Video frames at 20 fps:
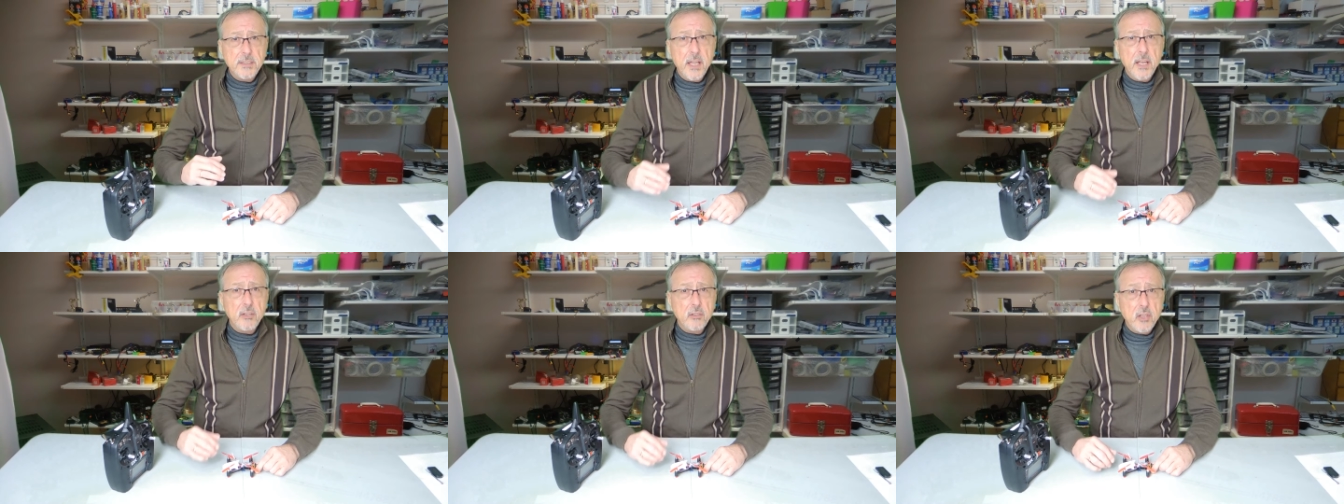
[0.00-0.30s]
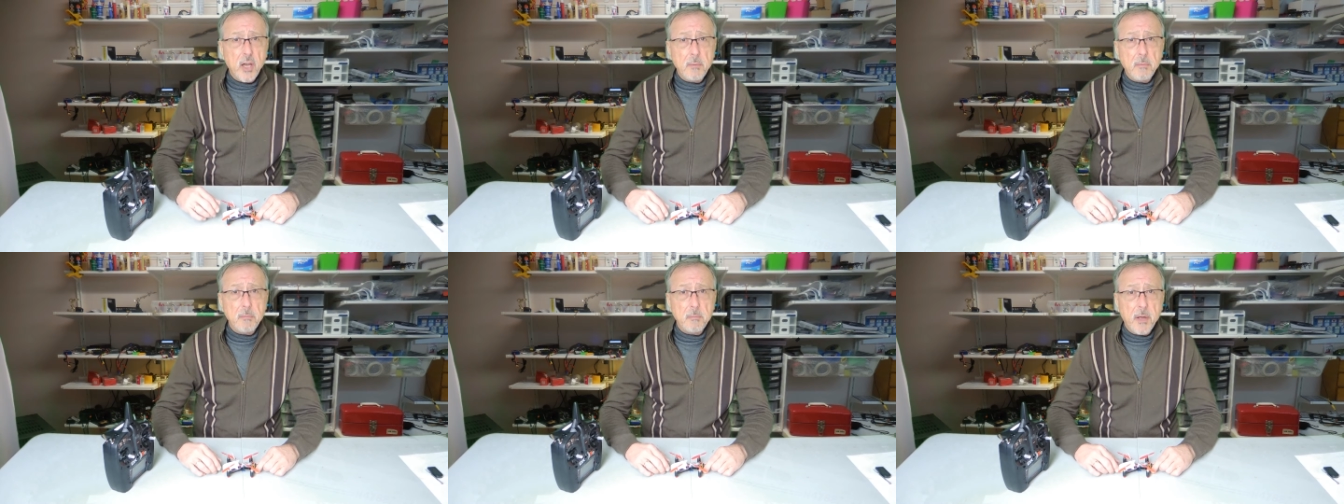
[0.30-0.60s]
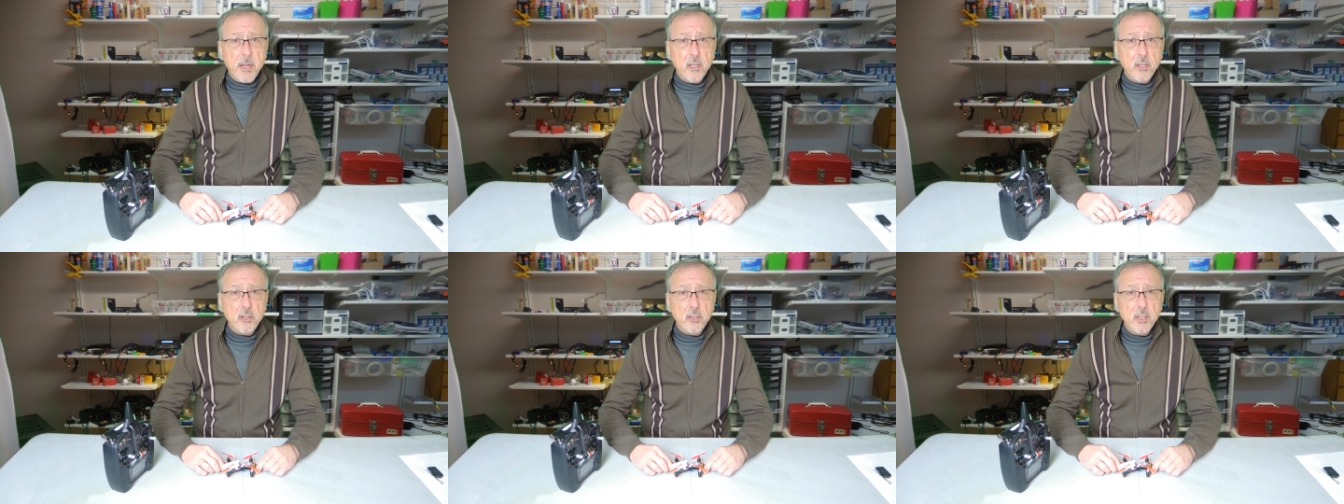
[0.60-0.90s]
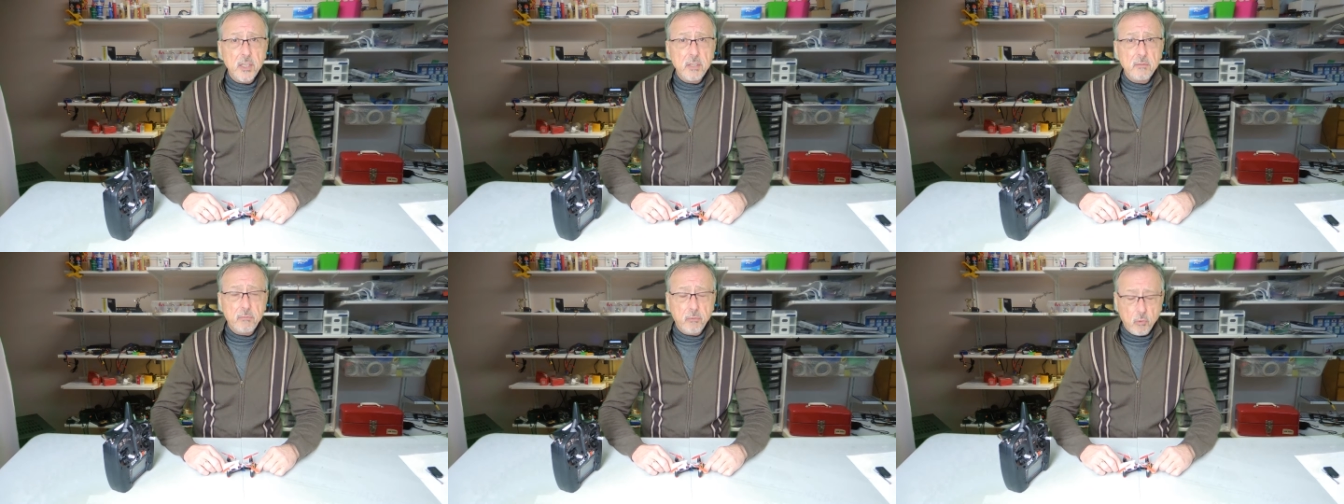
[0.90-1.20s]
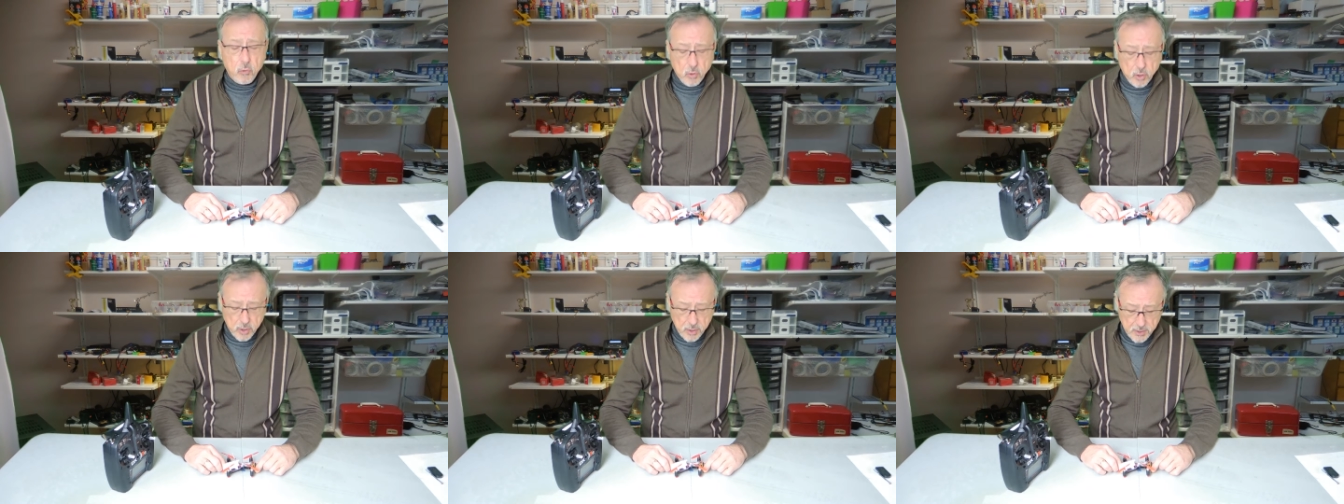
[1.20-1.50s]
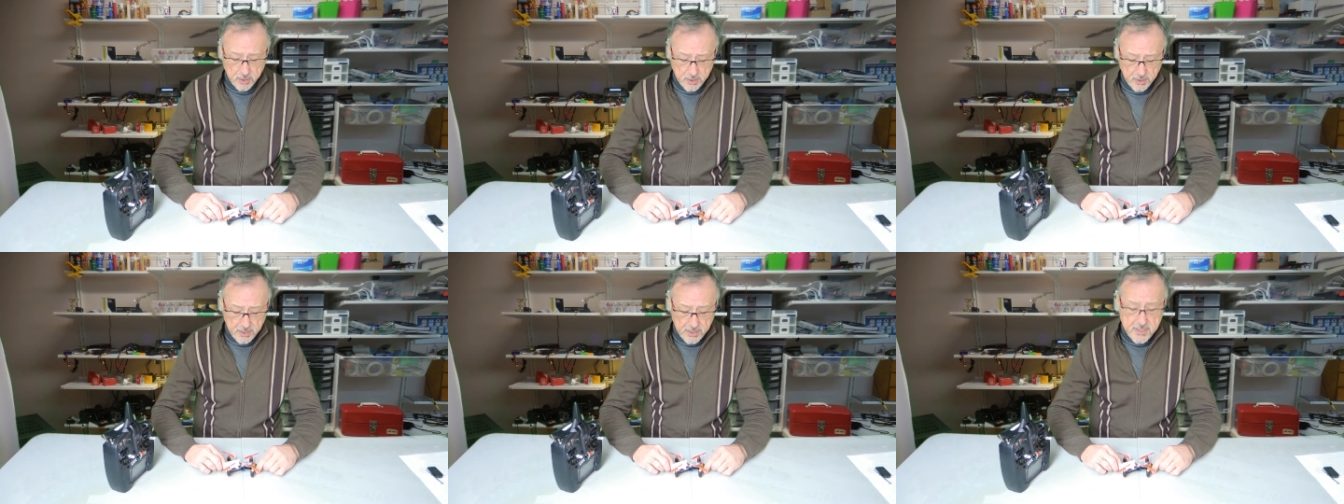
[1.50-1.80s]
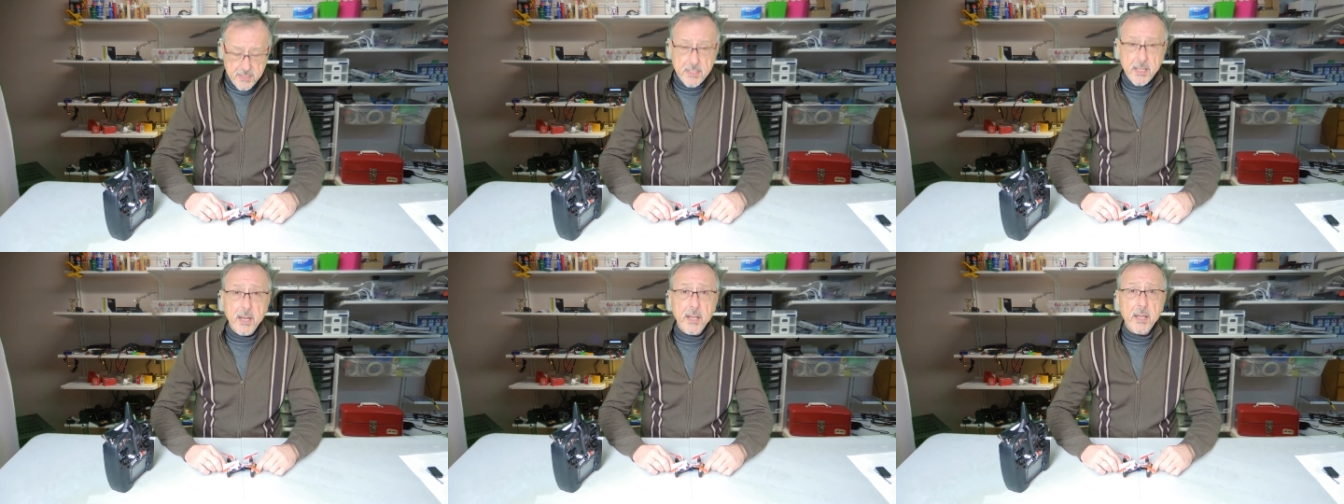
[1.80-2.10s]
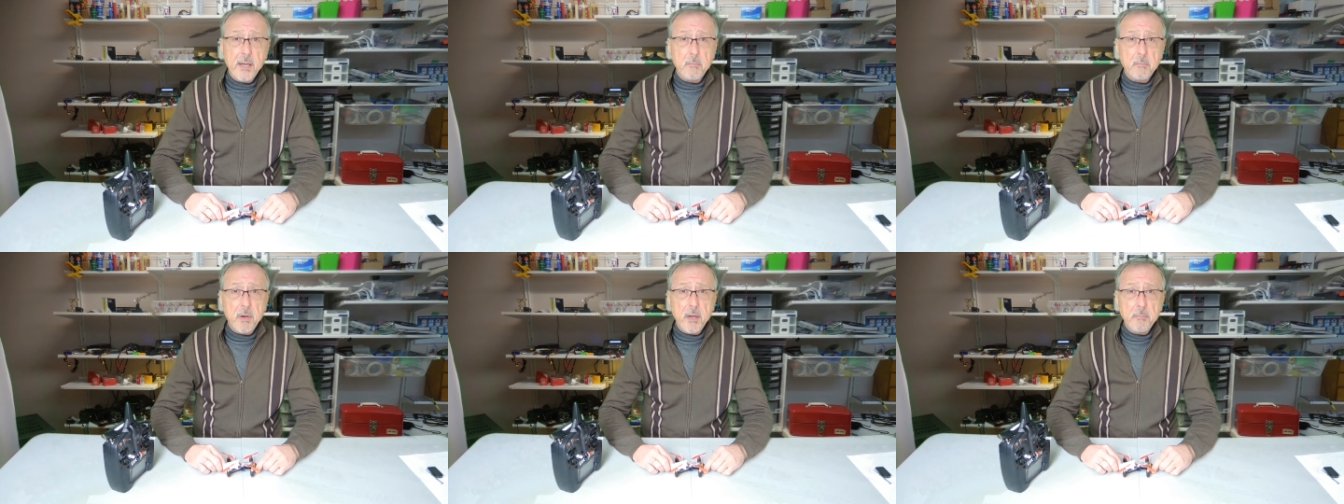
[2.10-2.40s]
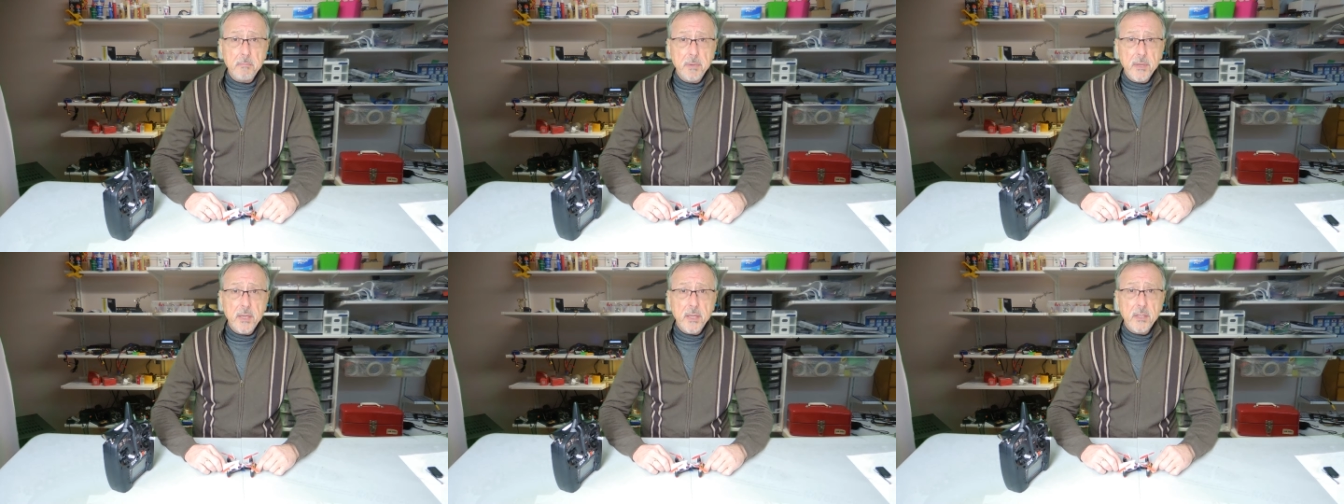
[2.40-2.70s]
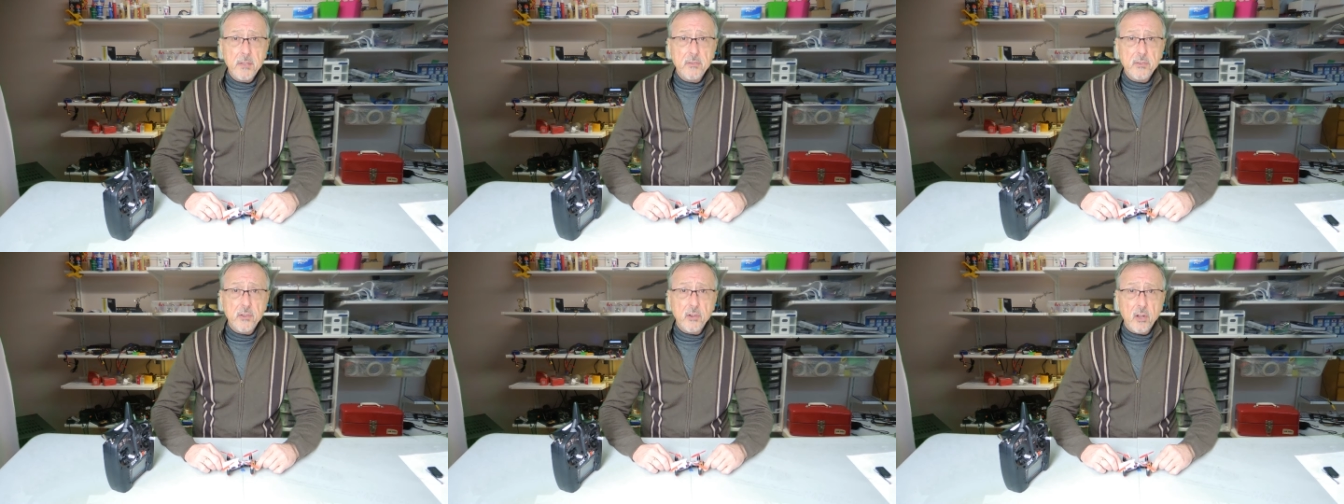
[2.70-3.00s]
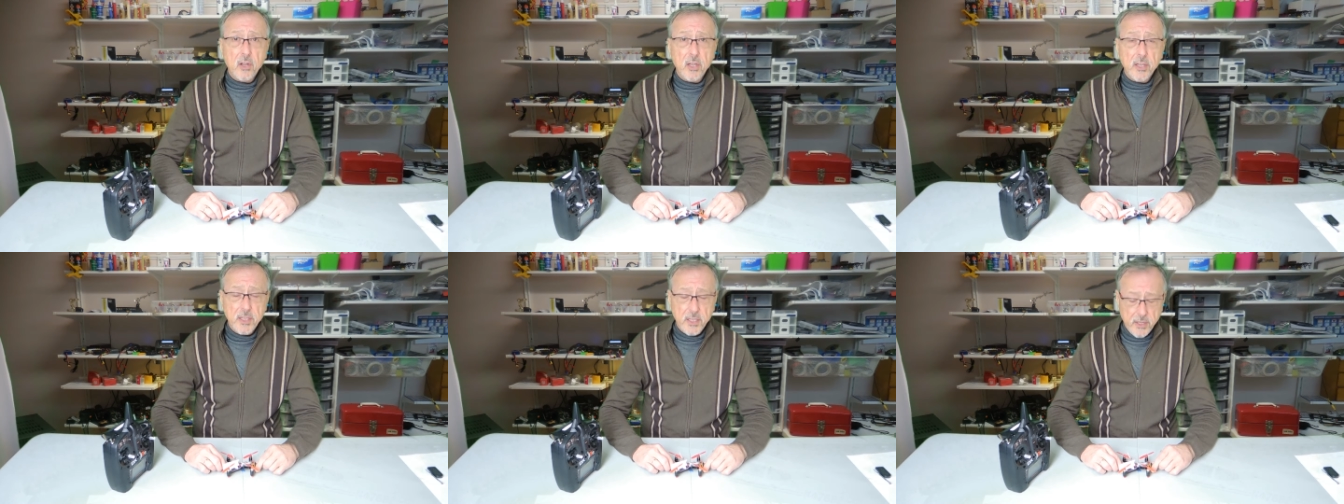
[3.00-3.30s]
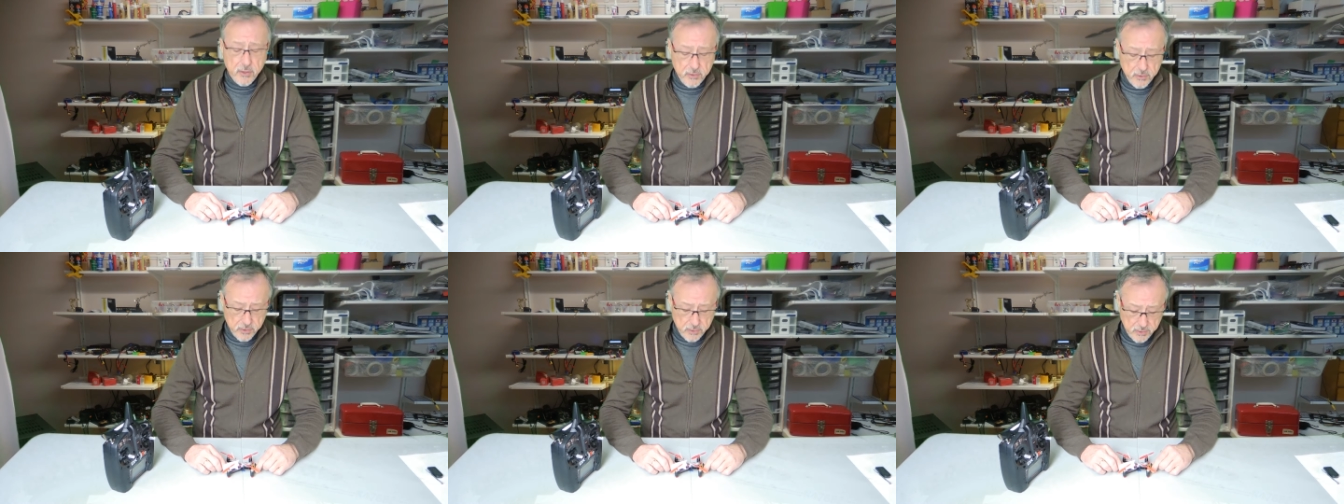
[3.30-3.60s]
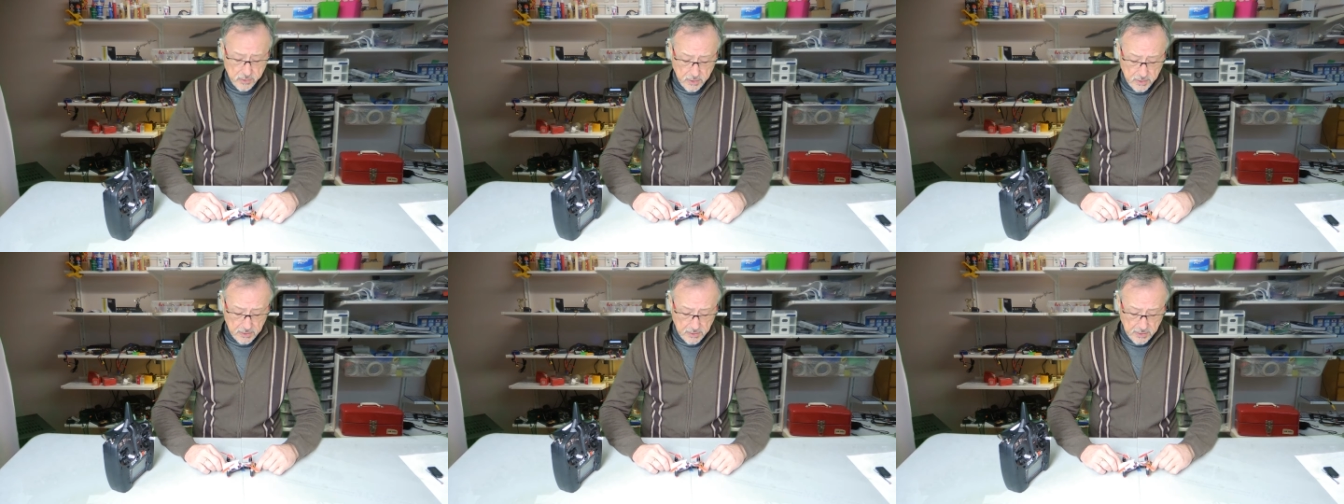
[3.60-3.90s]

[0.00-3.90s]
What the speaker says: stay on top of my learning for setting up my PIDs and all the other